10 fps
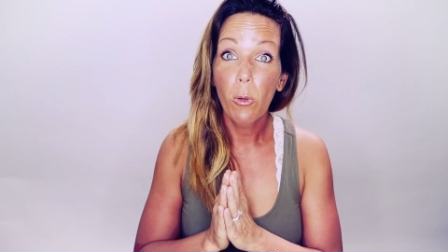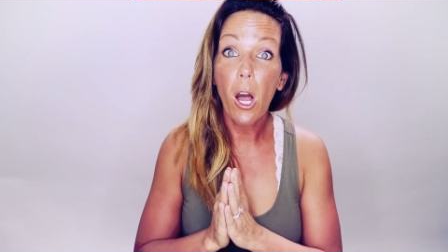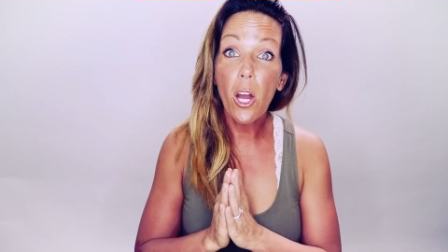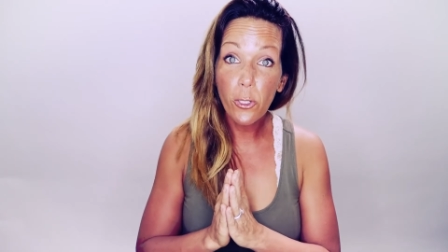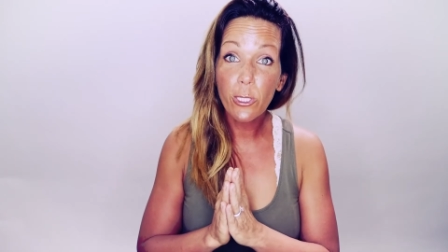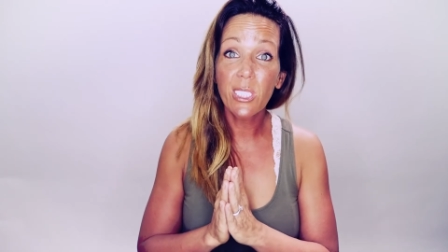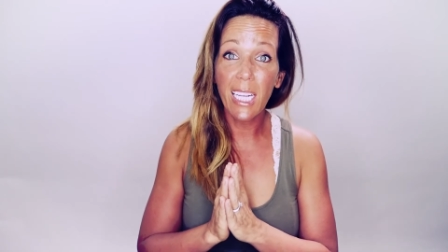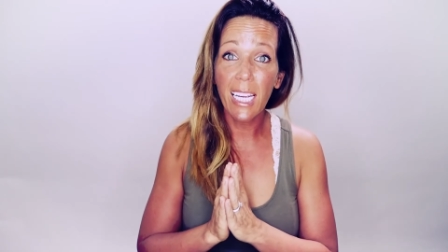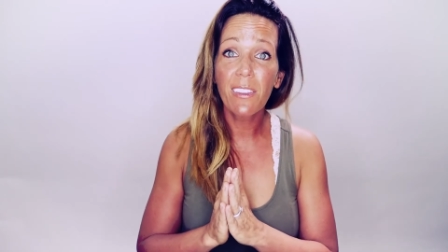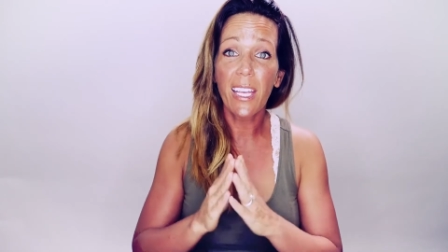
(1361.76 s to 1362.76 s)

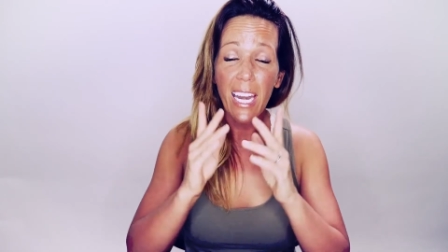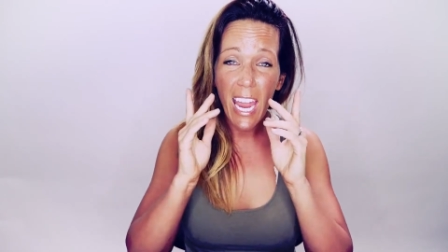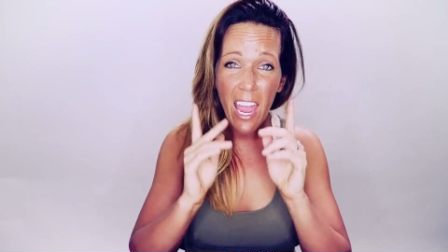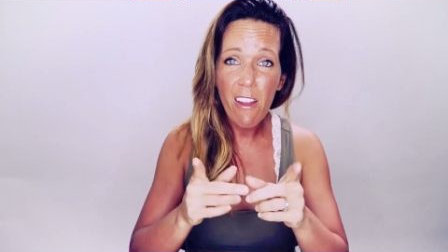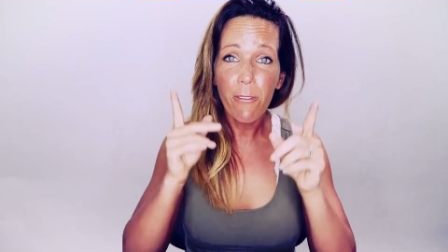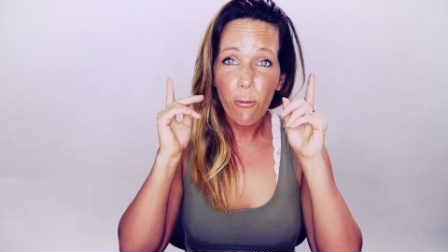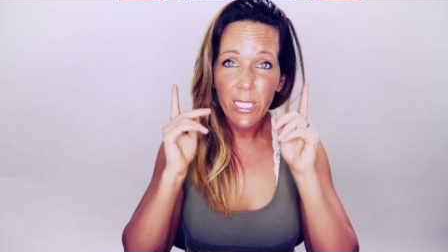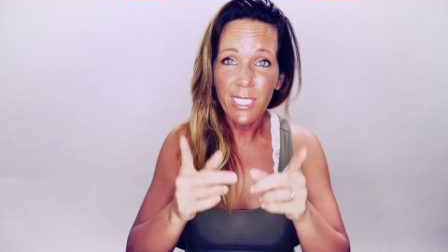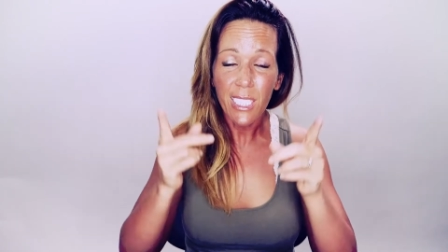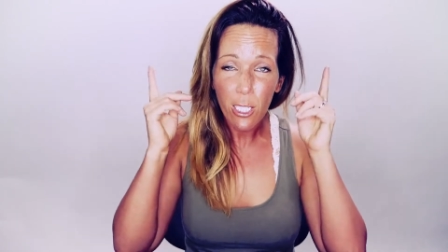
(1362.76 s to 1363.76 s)
Understand that
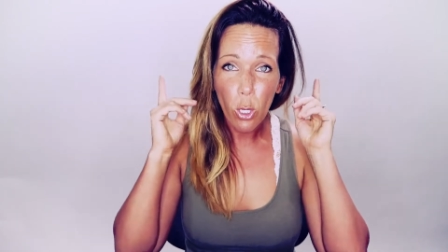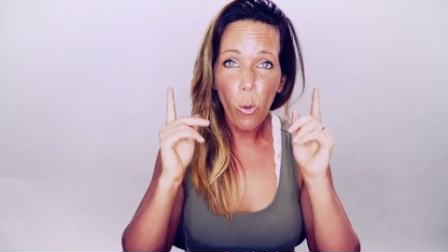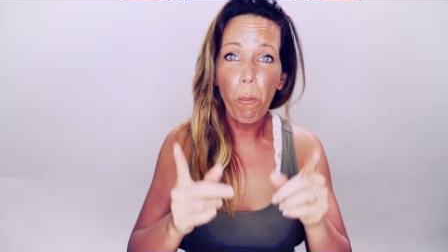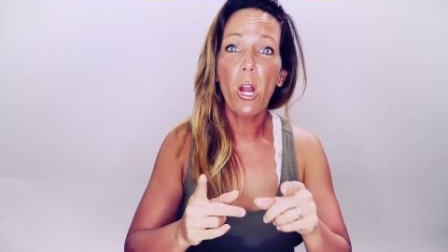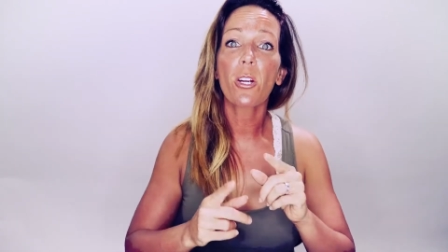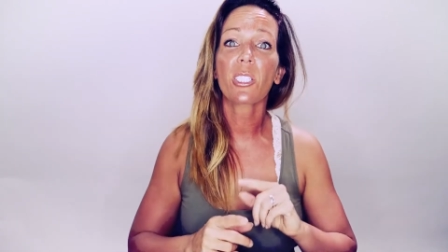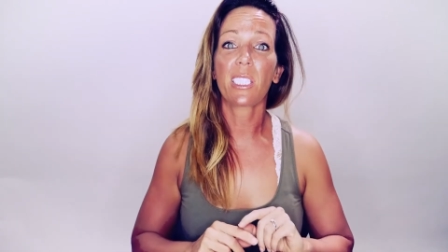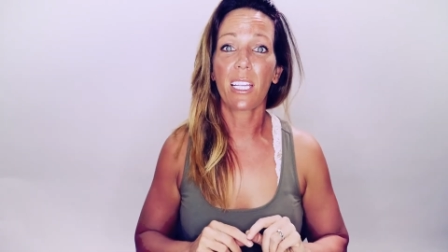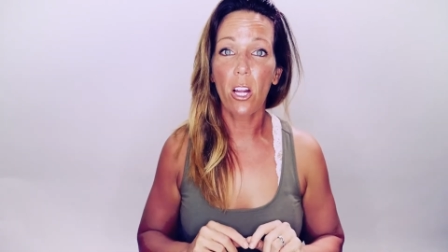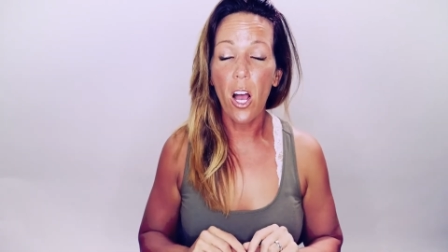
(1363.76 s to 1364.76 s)
every single
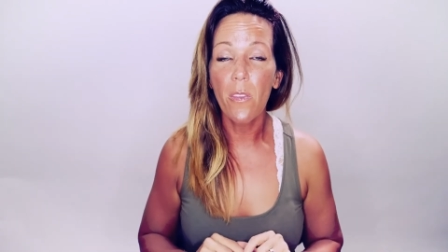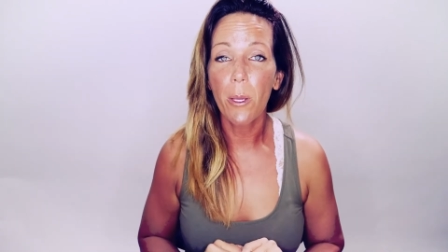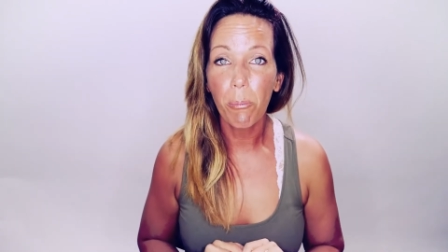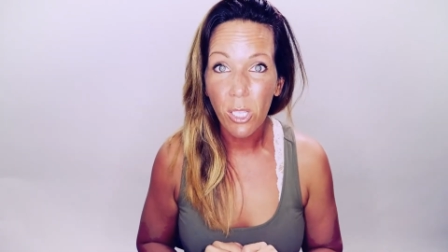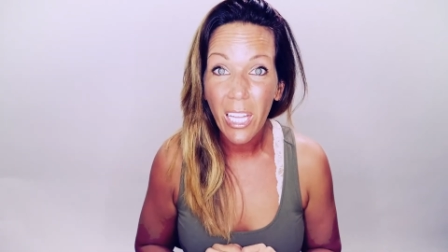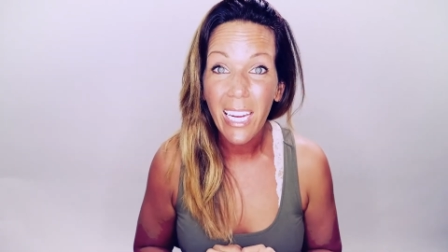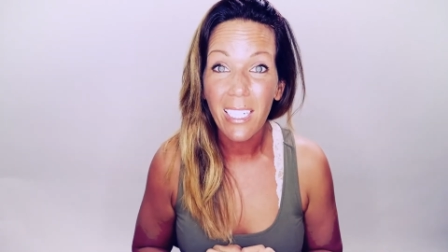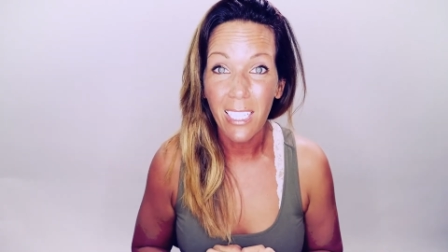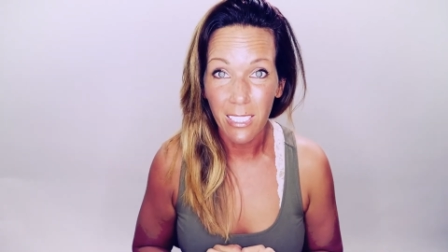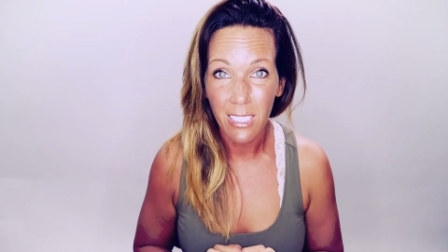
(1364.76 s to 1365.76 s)
person on the
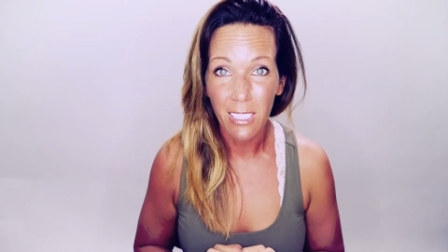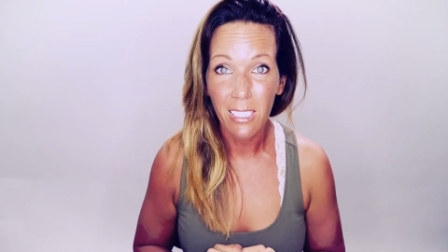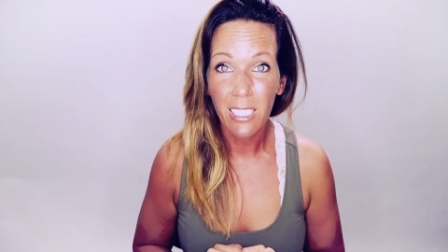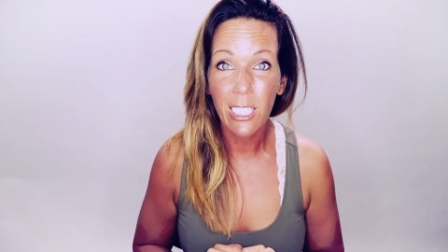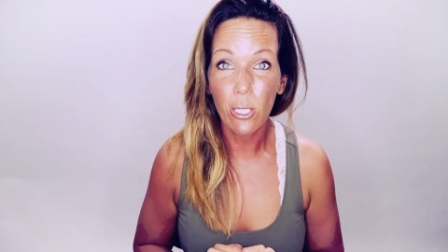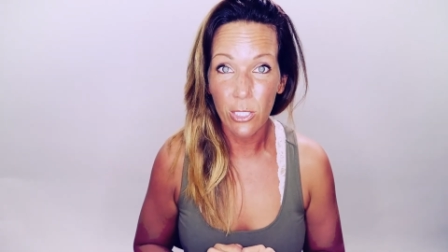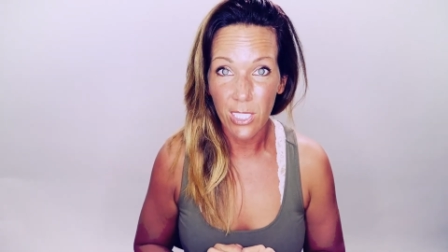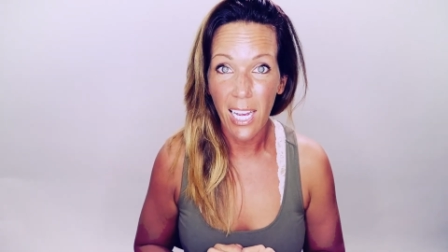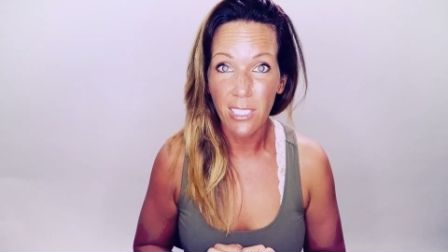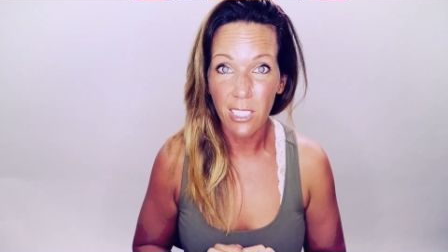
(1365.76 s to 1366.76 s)
planet hears
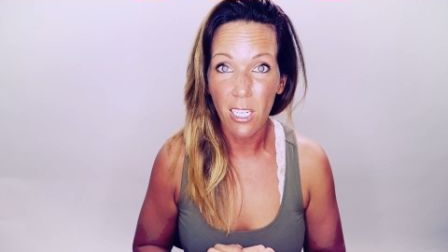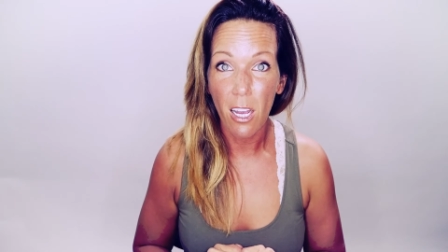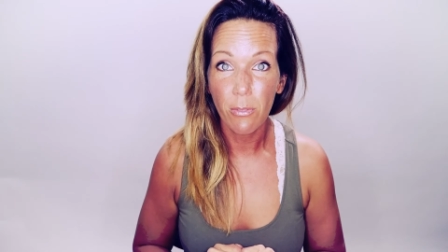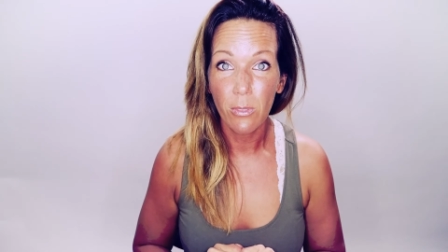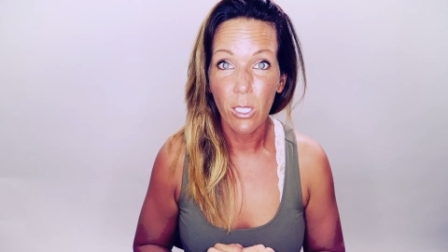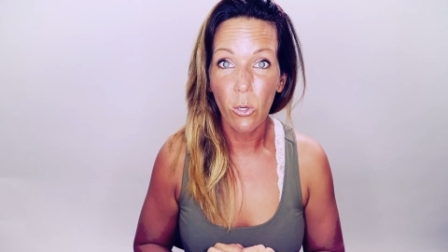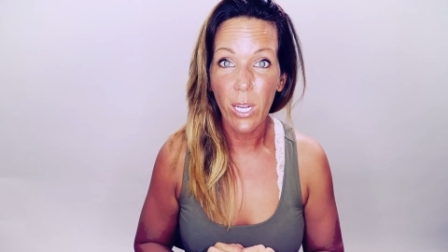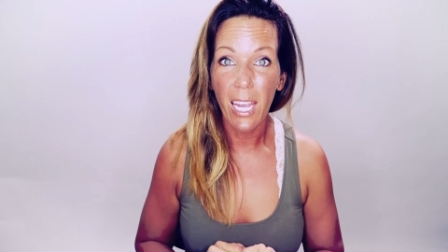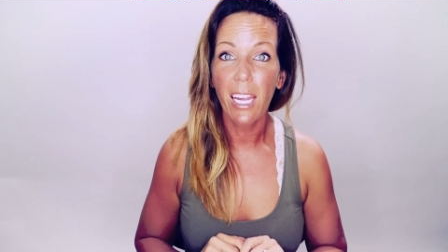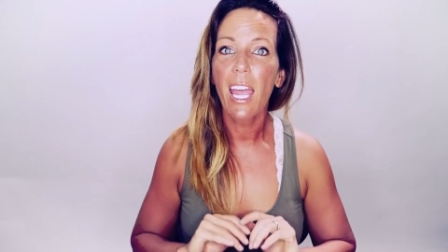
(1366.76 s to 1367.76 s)
that stuff,
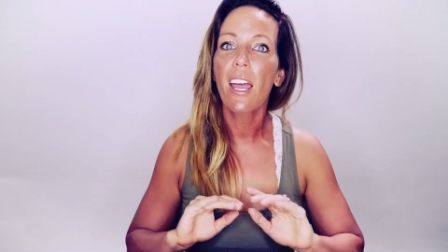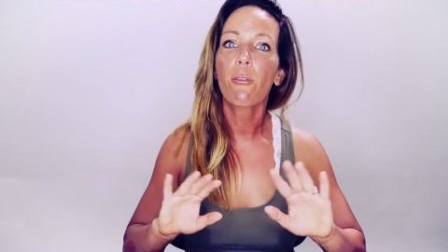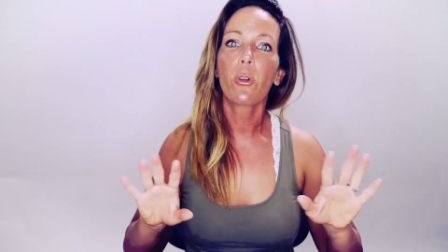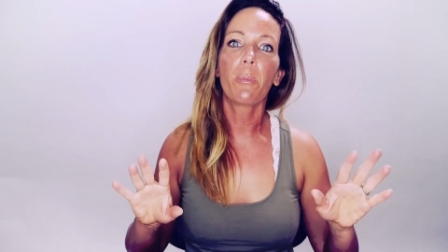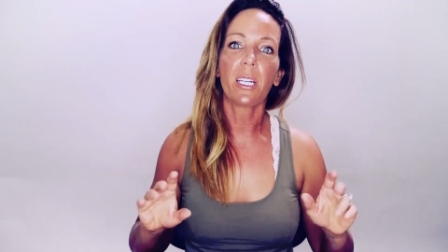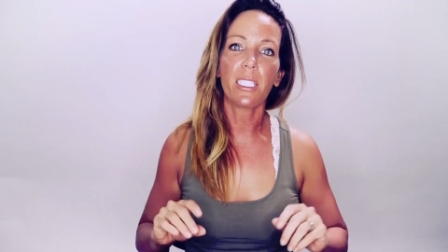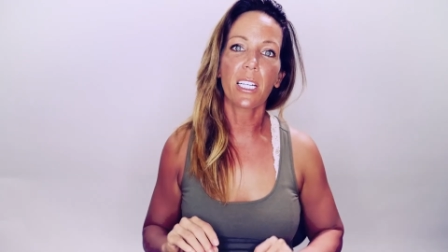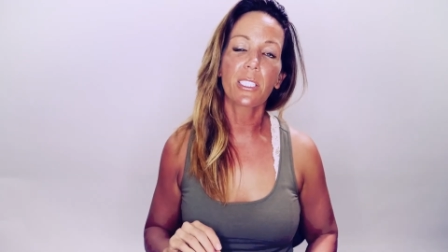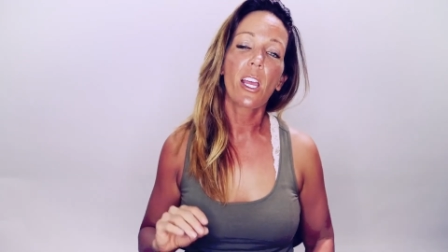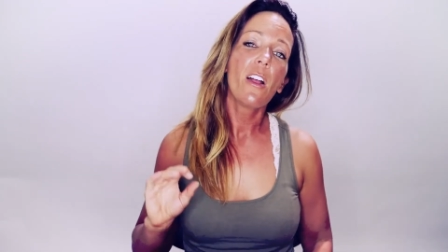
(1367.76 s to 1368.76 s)
okay? Everybody
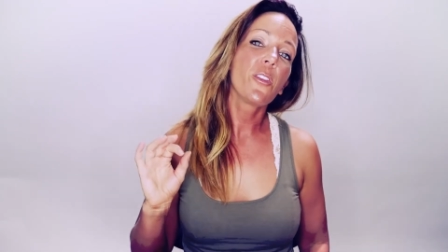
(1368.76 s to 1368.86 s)
does.